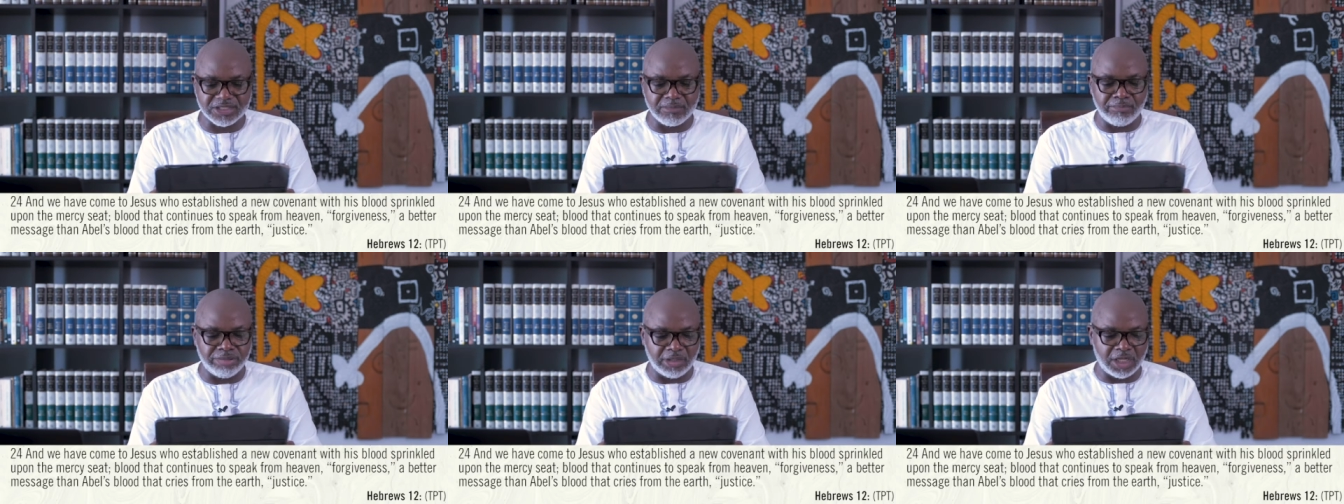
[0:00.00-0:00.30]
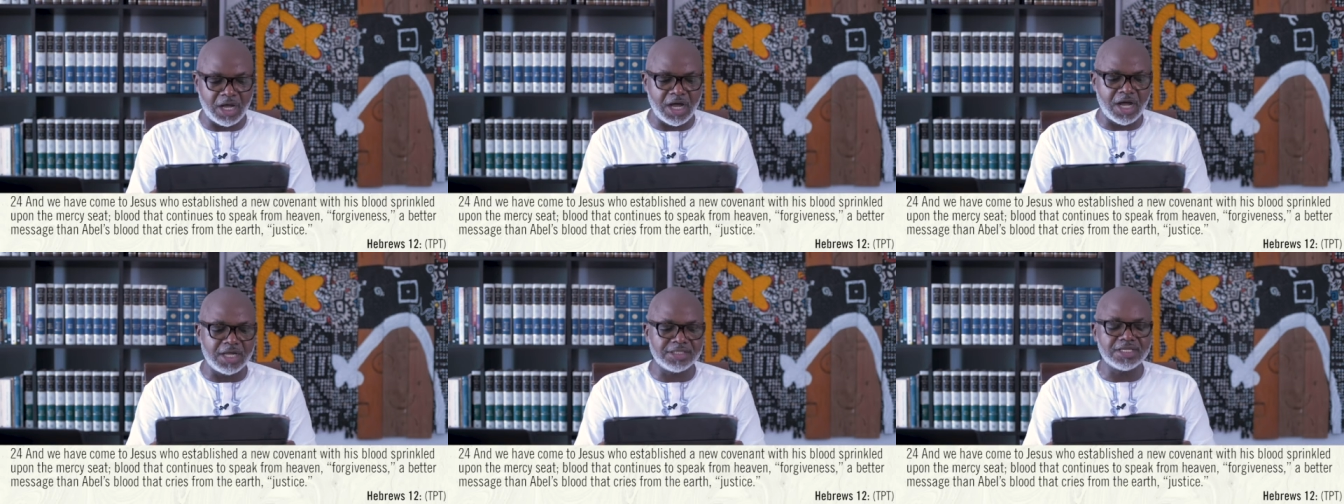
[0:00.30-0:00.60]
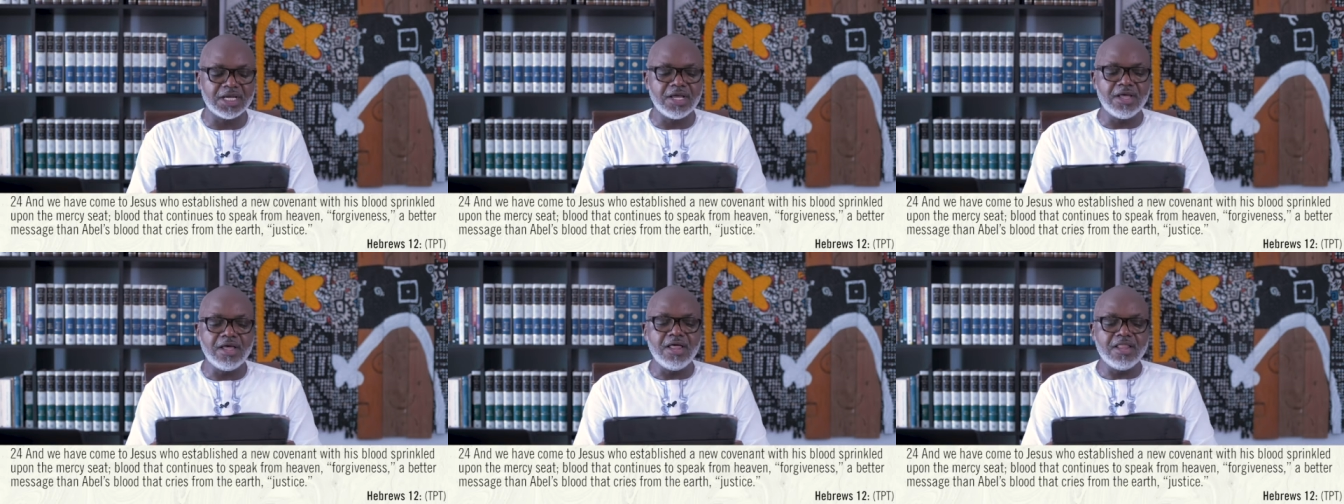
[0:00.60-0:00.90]
Blood
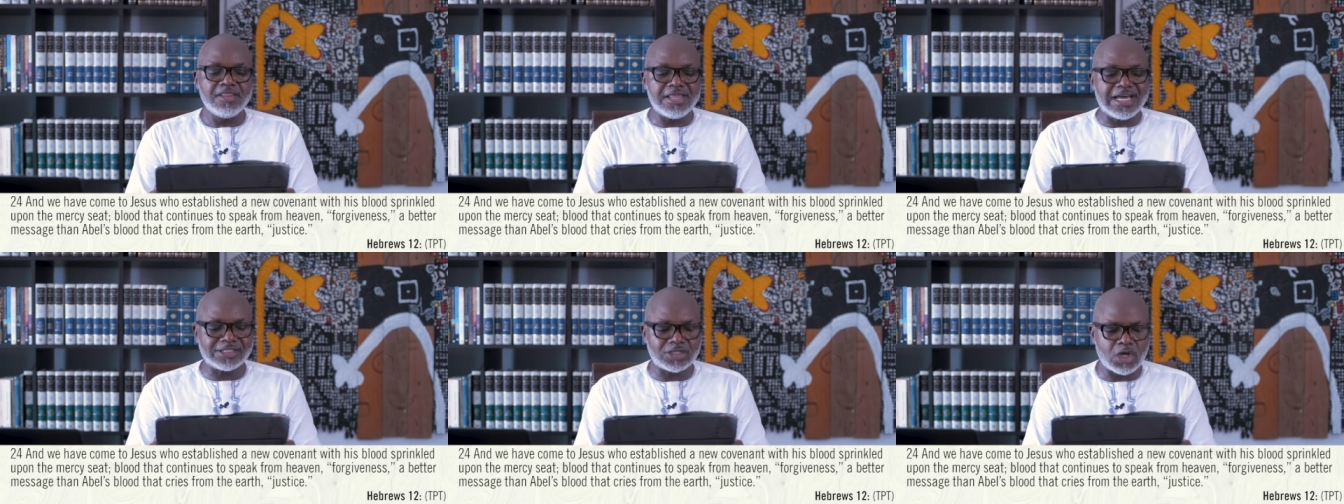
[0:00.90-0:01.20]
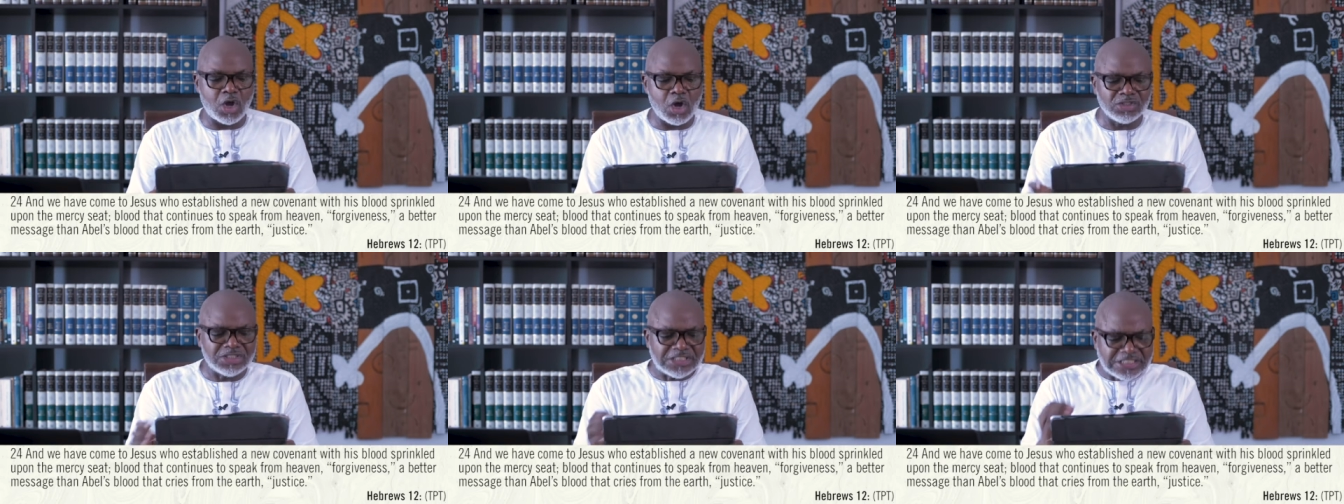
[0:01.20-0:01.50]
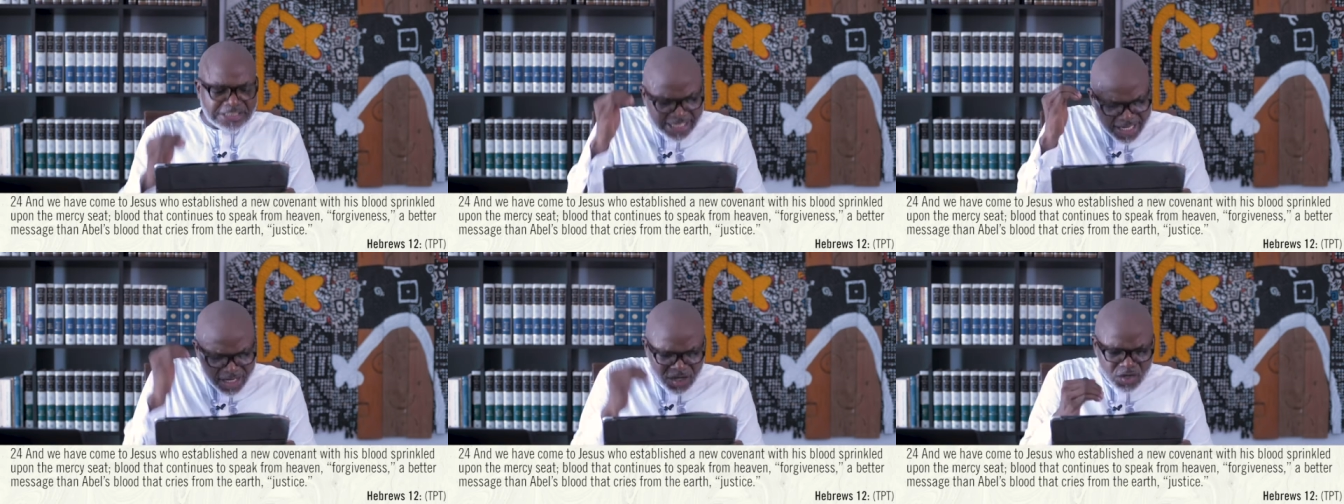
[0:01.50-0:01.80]
that
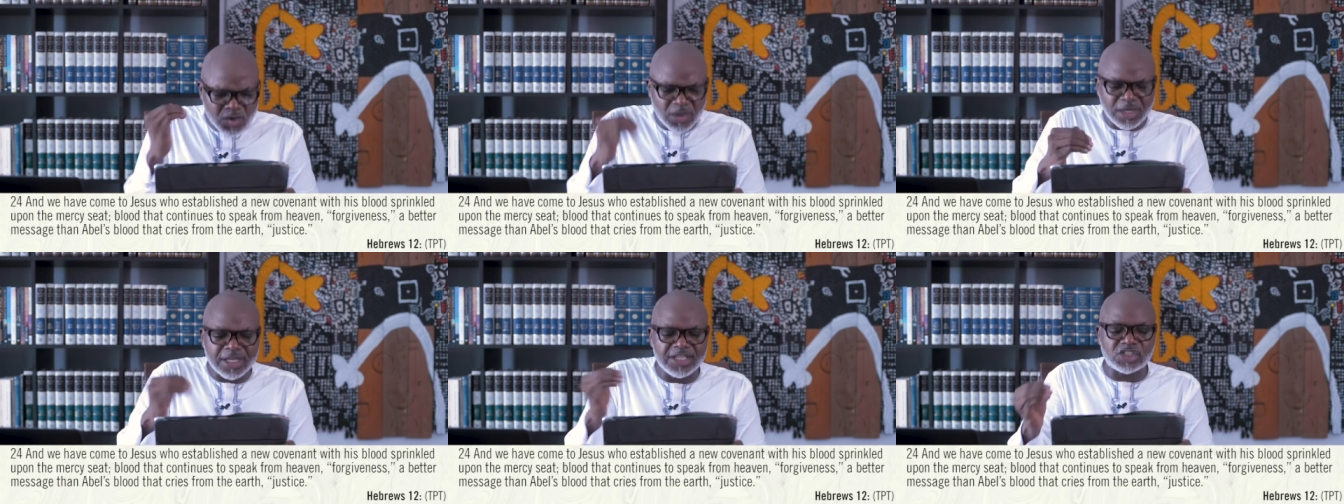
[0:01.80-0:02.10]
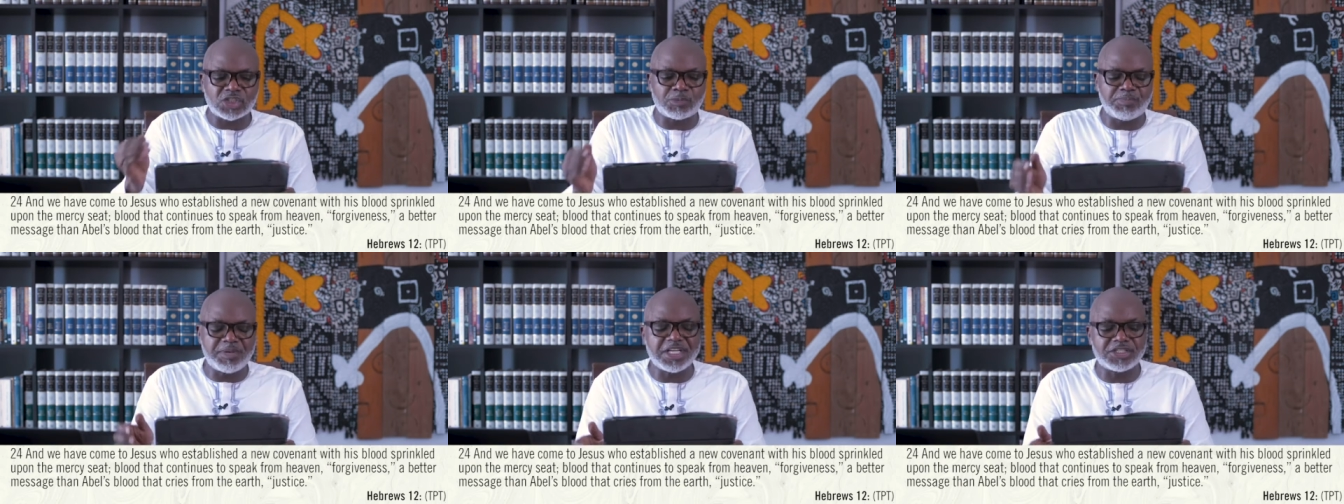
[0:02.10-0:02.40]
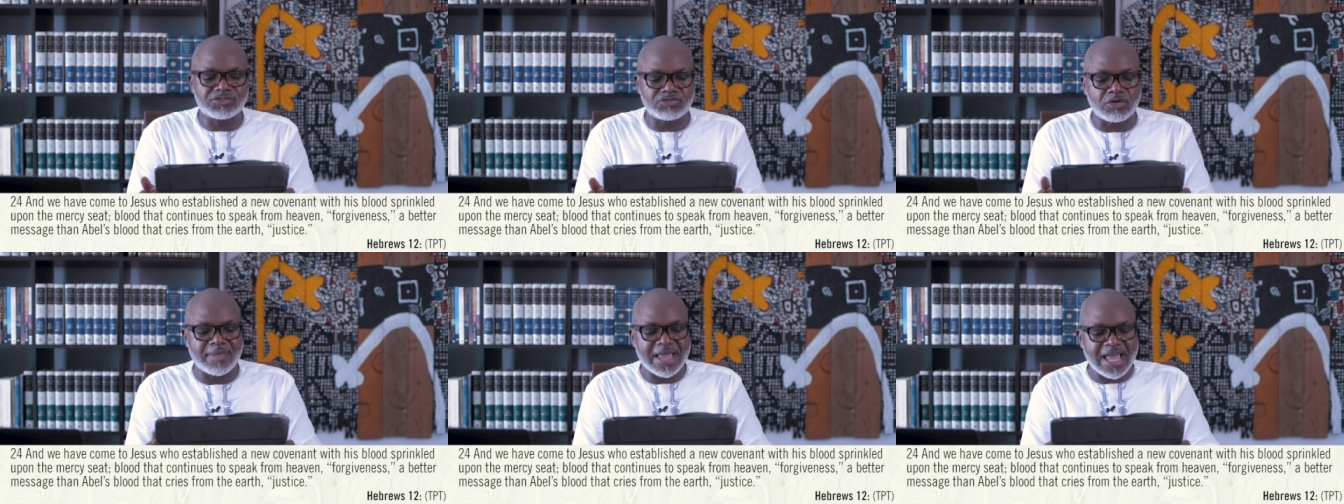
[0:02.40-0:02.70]
continually speaks
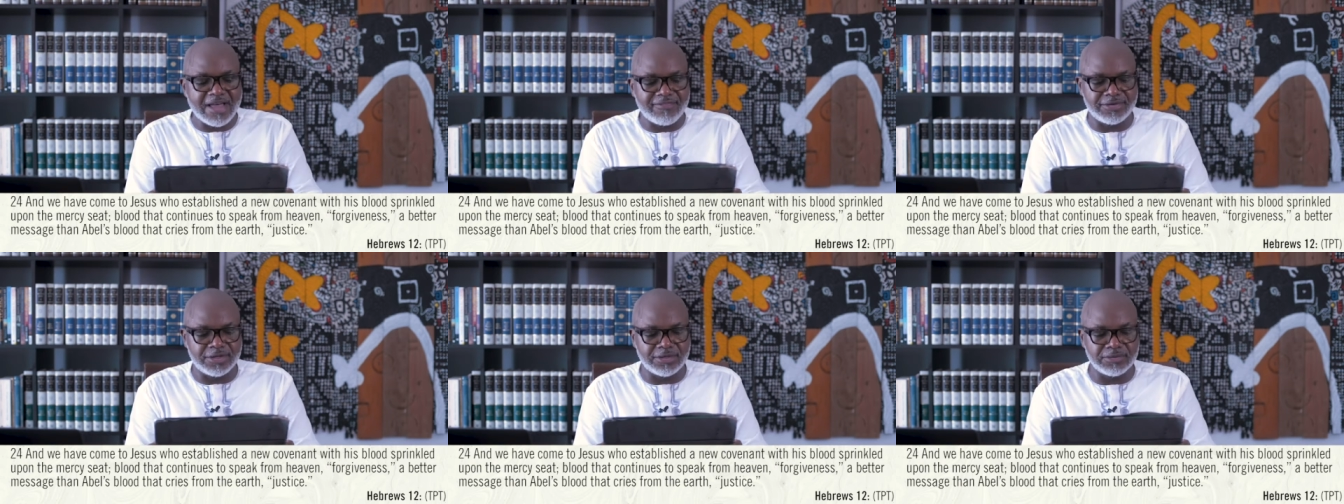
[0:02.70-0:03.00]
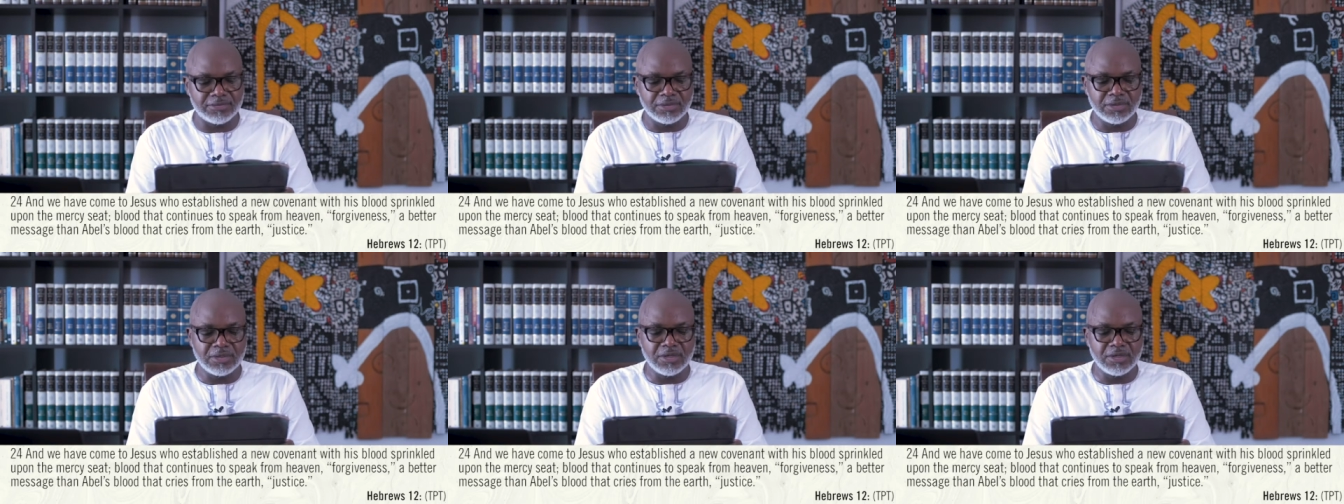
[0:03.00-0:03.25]
from heaven